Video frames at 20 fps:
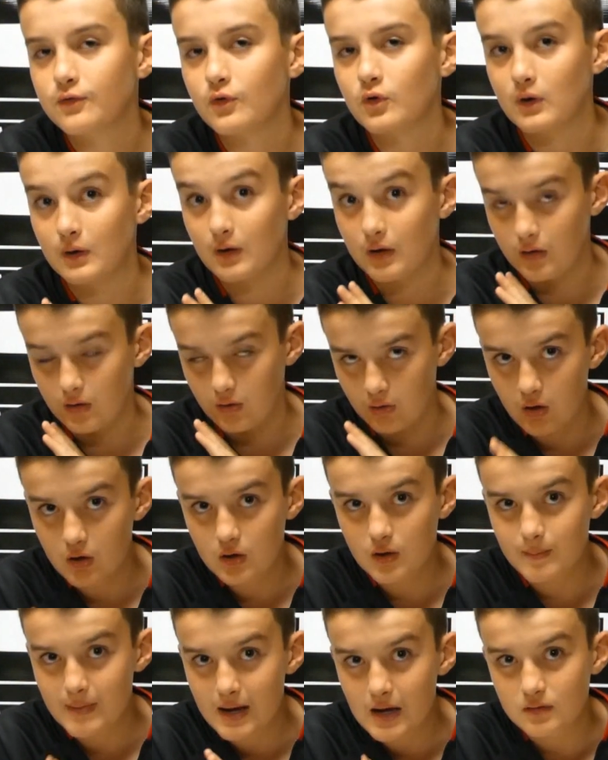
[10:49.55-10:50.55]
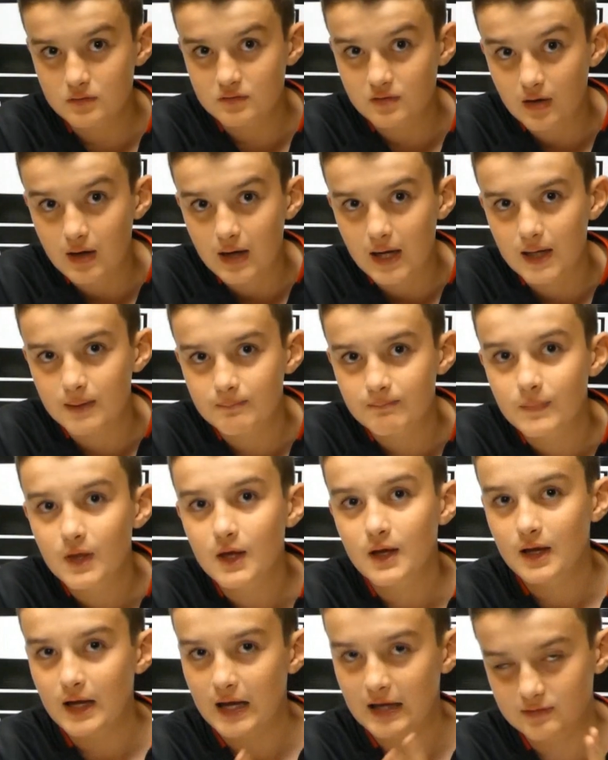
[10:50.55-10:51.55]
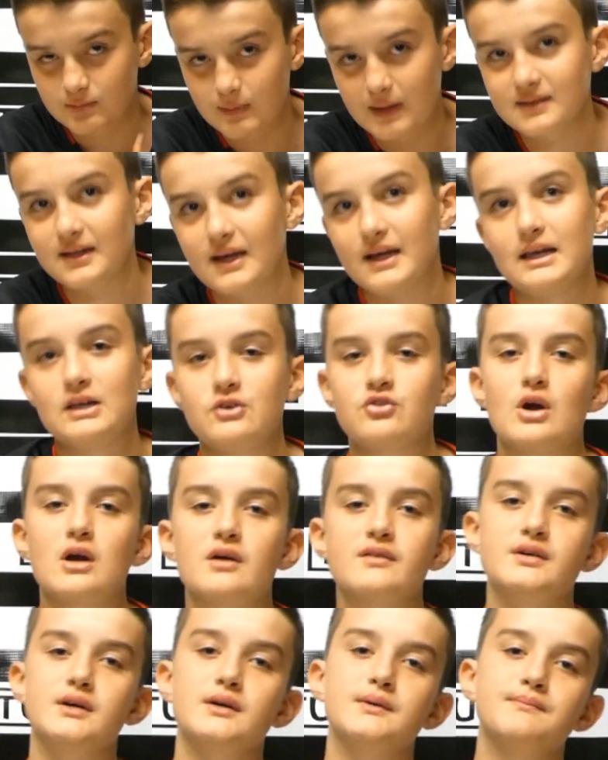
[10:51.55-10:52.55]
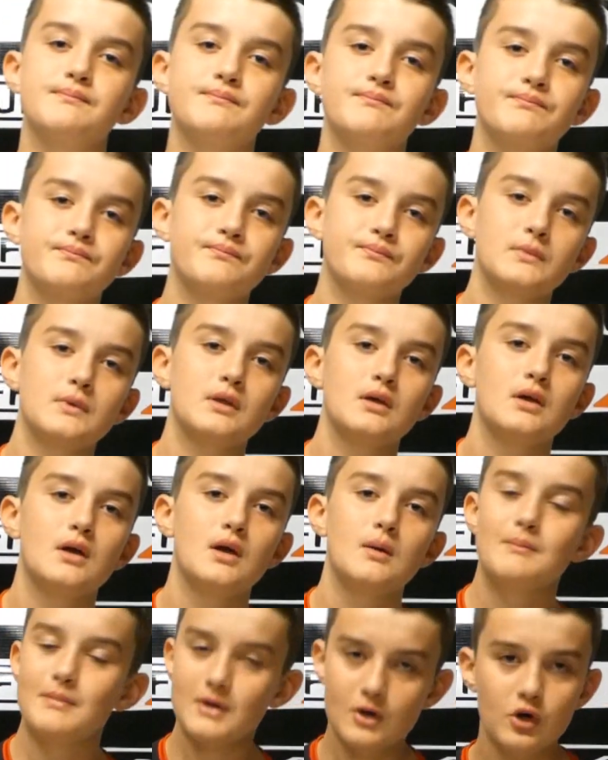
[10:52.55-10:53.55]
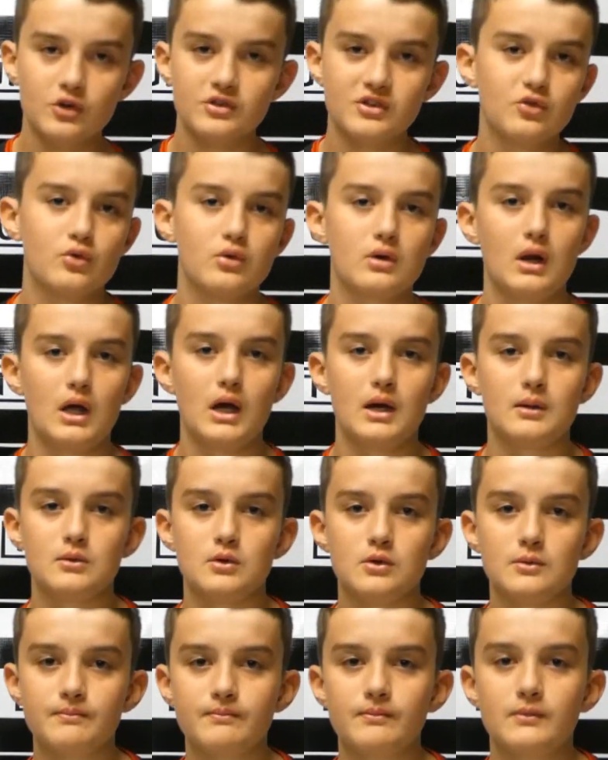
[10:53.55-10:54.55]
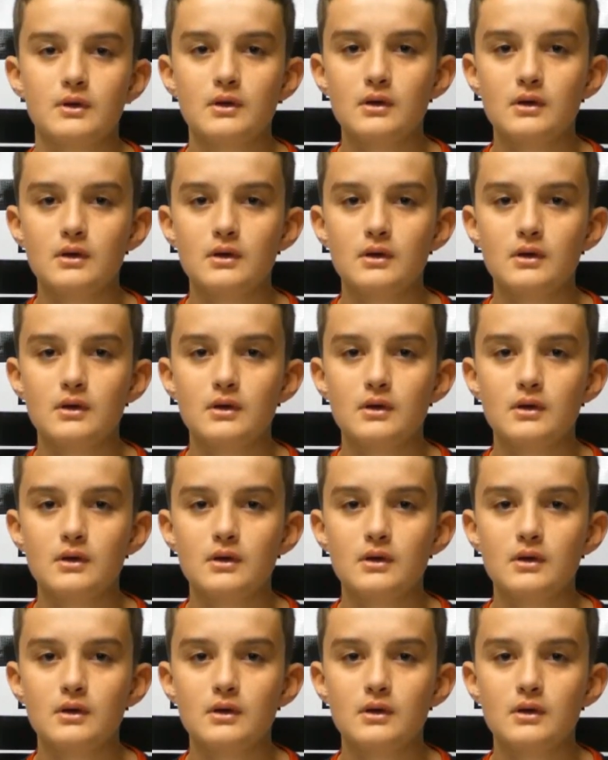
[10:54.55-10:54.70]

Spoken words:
for a long amount of time as my daily driver because it's reliable.